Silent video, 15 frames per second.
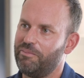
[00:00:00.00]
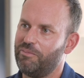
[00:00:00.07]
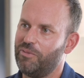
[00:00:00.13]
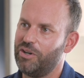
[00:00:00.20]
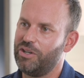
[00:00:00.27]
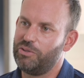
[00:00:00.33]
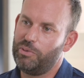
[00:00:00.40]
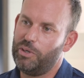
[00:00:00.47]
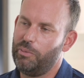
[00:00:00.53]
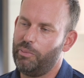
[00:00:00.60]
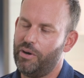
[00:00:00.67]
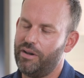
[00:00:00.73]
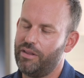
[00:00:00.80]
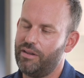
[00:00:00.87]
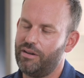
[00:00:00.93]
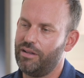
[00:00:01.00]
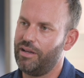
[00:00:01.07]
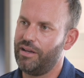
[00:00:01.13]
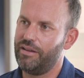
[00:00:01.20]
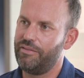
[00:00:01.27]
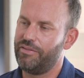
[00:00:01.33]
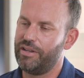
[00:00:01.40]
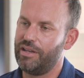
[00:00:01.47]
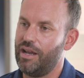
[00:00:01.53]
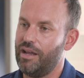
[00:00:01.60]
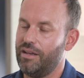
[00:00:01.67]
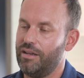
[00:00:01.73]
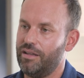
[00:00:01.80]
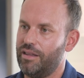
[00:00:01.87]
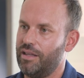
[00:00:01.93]
wanted you to be a part of their life,
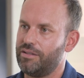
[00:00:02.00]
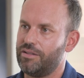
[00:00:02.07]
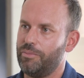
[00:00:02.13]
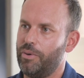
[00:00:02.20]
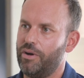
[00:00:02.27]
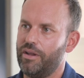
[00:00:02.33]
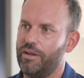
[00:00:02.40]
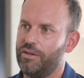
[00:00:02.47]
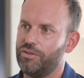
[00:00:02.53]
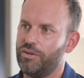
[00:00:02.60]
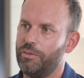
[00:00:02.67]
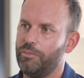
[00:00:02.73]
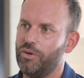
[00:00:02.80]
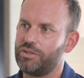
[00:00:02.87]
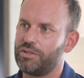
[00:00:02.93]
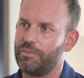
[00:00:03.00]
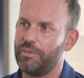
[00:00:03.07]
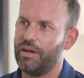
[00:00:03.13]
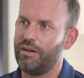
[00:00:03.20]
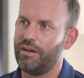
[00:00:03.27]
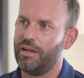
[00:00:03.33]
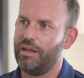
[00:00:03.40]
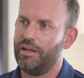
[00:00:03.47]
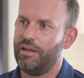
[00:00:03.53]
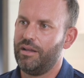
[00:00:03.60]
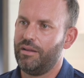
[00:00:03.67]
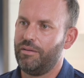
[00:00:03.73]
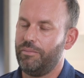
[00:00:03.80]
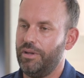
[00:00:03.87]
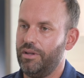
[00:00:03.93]
and that's the part I enjoy most about
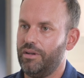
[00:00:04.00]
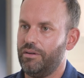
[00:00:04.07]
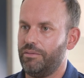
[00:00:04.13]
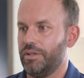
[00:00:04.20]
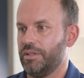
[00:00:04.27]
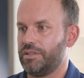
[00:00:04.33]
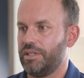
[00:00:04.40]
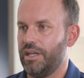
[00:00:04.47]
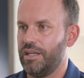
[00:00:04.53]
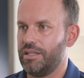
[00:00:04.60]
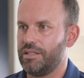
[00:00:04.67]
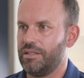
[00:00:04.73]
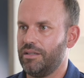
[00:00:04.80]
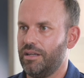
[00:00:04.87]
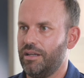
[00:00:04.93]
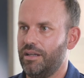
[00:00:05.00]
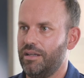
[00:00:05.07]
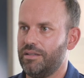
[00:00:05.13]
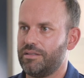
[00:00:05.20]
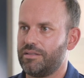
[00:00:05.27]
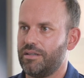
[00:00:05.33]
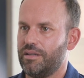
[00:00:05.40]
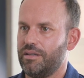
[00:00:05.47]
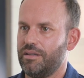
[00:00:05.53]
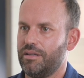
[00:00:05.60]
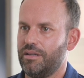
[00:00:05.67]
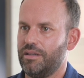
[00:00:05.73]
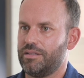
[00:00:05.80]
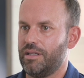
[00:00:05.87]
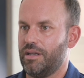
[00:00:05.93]
being a real estate agent is
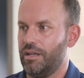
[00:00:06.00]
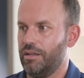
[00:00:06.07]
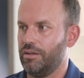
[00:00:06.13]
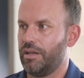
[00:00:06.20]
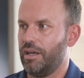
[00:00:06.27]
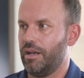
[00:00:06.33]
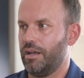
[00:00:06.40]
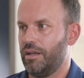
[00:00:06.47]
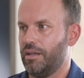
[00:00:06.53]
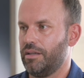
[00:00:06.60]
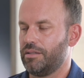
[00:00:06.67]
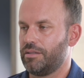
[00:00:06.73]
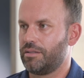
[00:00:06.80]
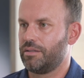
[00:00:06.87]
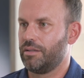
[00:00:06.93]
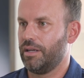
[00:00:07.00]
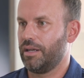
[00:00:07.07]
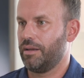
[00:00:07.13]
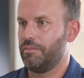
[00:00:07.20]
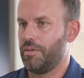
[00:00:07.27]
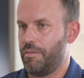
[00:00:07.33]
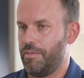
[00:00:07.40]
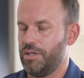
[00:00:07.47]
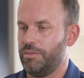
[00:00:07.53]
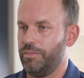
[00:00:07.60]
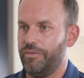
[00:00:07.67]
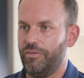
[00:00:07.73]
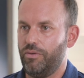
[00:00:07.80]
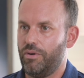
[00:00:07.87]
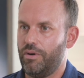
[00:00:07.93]
that I look at it as, like I mentioned
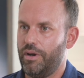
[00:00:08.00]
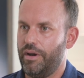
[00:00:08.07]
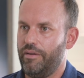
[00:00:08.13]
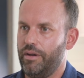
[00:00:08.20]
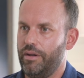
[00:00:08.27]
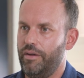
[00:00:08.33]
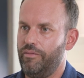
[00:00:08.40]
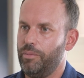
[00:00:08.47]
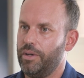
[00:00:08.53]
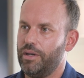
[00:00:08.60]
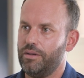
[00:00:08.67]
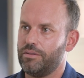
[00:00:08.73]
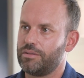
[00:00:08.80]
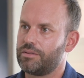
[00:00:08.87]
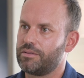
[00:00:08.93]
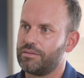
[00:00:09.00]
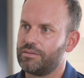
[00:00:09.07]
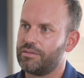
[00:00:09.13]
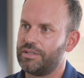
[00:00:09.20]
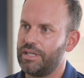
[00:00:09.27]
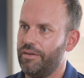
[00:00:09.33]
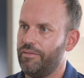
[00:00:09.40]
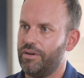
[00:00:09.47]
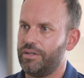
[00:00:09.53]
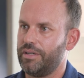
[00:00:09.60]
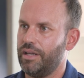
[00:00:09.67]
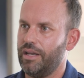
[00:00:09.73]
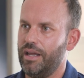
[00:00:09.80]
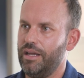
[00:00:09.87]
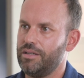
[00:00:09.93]
before, everybody knows 7 or
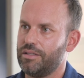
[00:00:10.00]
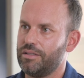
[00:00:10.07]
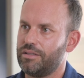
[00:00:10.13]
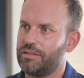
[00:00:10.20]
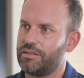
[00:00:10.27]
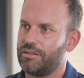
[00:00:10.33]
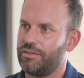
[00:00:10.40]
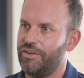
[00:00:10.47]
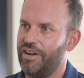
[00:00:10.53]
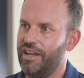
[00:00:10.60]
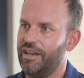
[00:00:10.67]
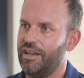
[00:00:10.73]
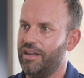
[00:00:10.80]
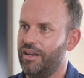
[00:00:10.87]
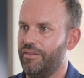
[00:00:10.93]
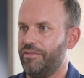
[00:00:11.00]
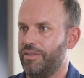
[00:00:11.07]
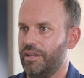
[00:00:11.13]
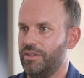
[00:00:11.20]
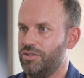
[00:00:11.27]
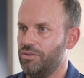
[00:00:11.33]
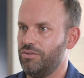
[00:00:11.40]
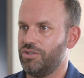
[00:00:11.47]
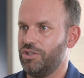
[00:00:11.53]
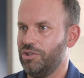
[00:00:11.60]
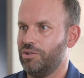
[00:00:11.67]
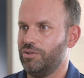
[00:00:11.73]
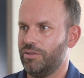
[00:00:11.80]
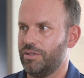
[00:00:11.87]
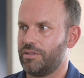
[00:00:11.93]
10 agents, right? And if they choose
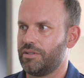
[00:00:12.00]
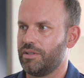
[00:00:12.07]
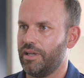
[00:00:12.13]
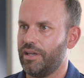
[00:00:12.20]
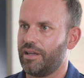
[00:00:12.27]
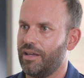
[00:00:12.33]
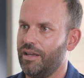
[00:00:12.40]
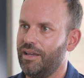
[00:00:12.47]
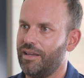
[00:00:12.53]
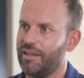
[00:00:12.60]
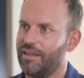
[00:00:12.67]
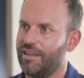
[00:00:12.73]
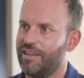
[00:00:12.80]
you, it's like, hey.